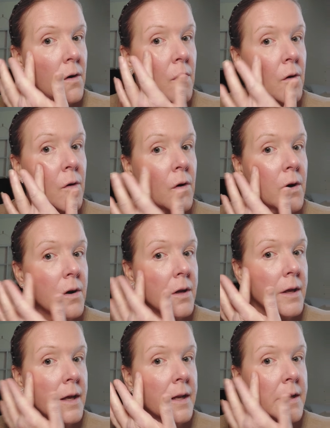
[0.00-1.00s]
or
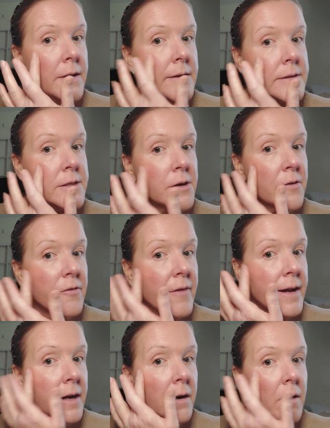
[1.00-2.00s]
you can use your
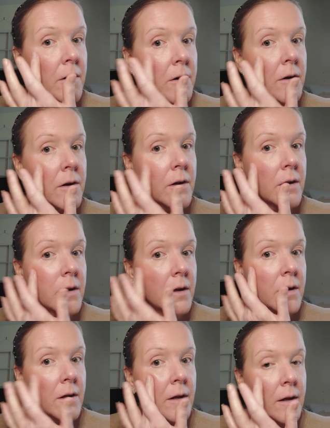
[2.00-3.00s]
finger.
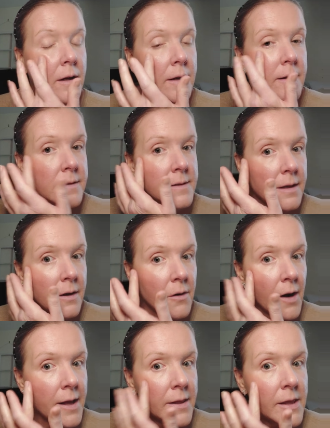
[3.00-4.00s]
It's a
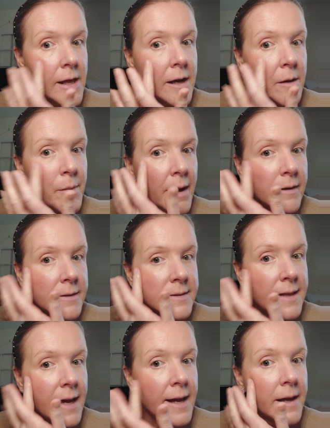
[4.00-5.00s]
great thing about
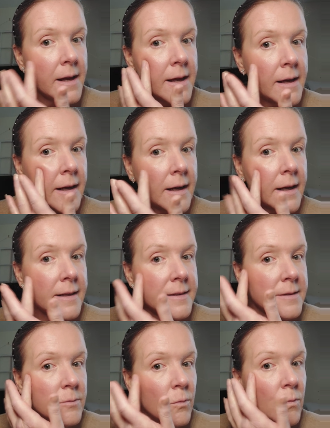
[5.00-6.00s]
Saint.
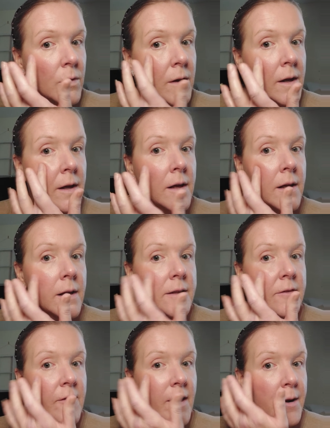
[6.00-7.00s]
It's
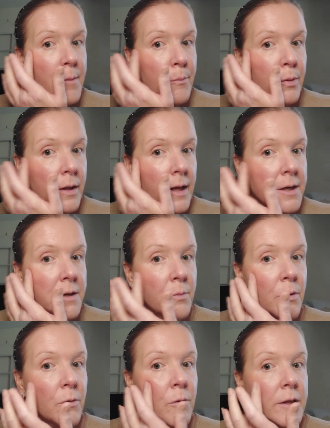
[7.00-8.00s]
very
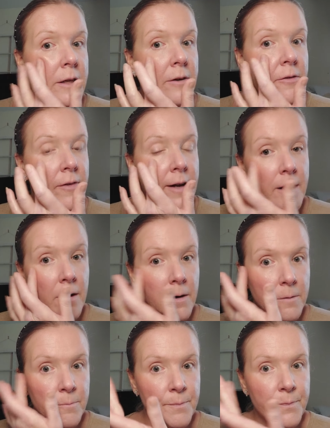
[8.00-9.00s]
blendable with your finger.